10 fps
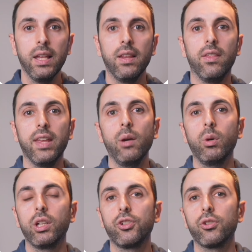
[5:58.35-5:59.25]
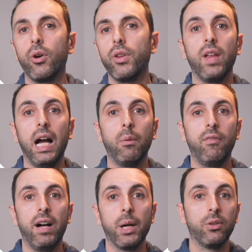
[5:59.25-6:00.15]
they will ensure that our
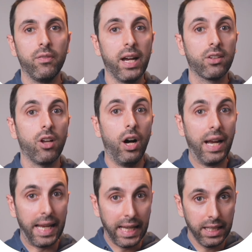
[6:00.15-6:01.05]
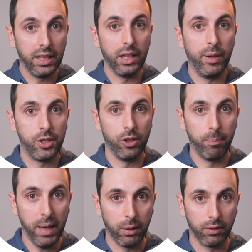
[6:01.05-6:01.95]
values of x are in the original
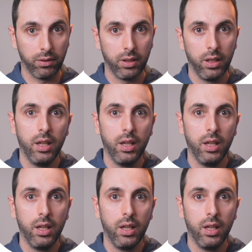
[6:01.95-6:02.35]
bounds.